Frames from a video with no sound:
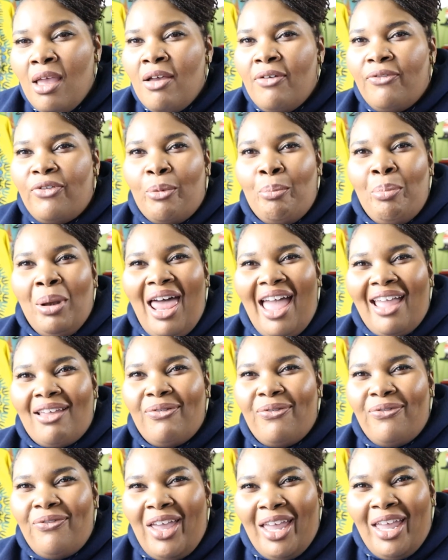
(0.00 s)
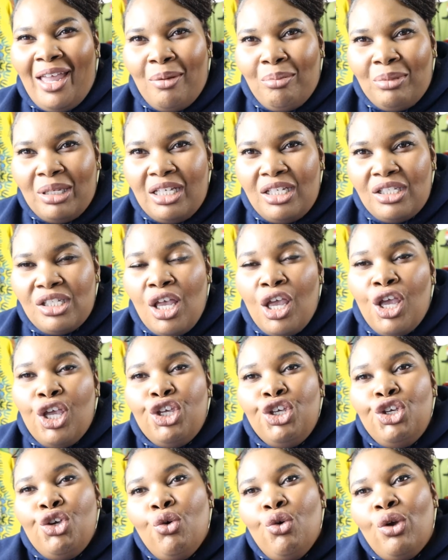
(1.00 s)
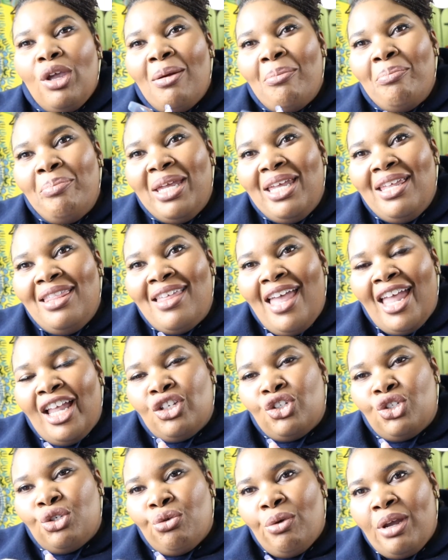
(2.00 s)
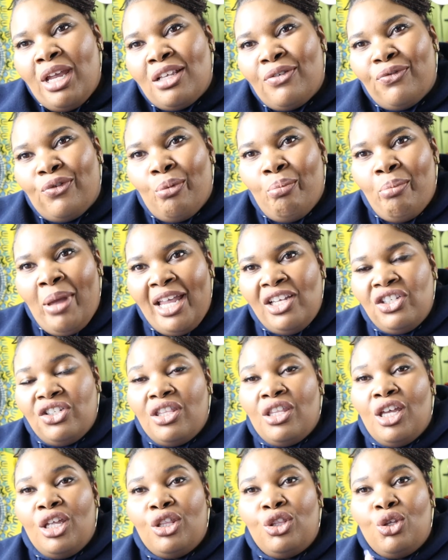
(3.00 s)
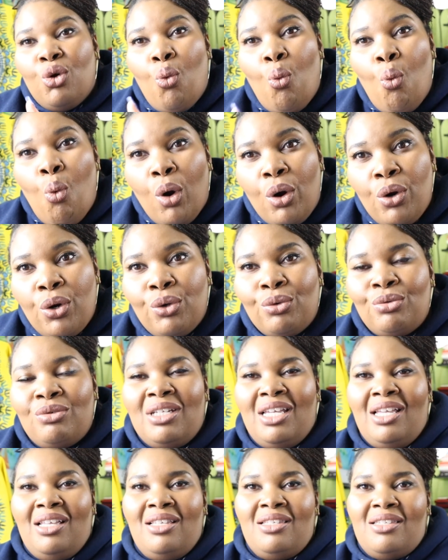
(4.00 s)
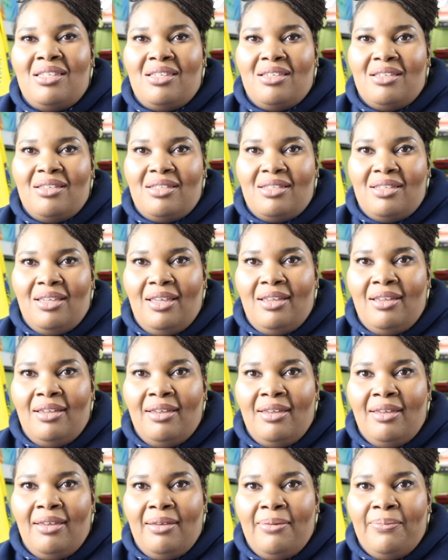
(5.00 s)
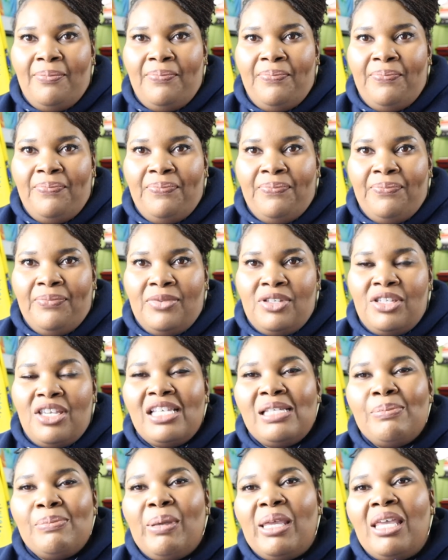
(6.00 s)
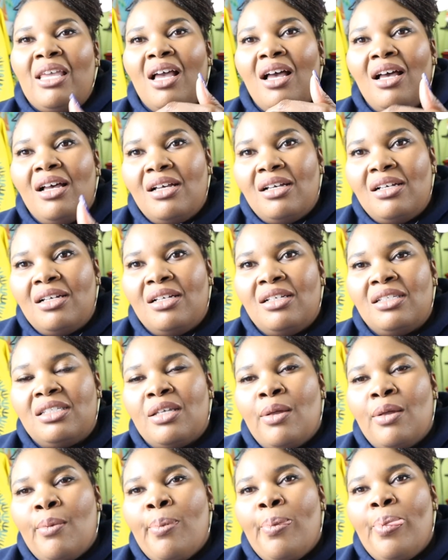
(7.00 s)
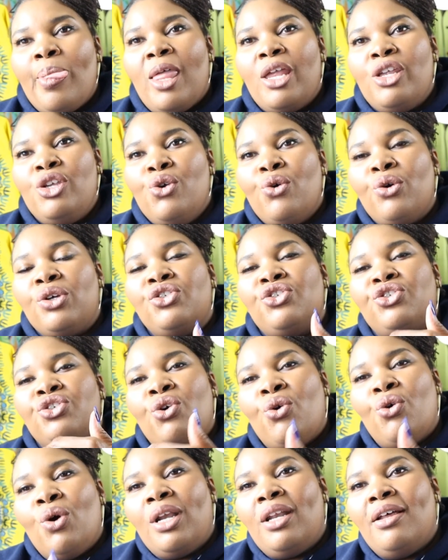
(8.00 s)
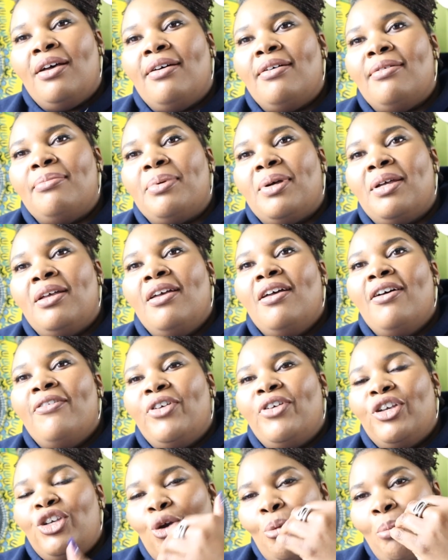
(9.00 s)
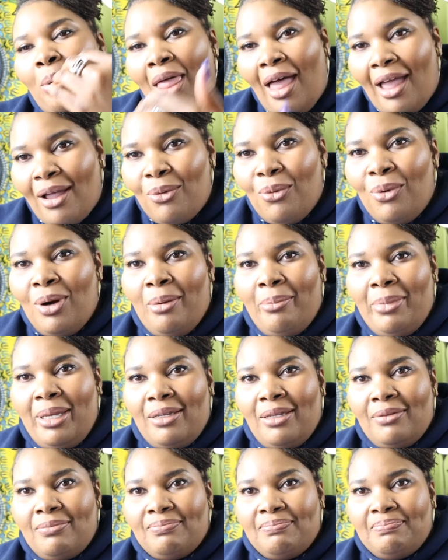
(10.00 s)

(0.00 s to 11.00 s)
for black families. You can be that transformation that the world needs to see. Just because you are showing up for your black woman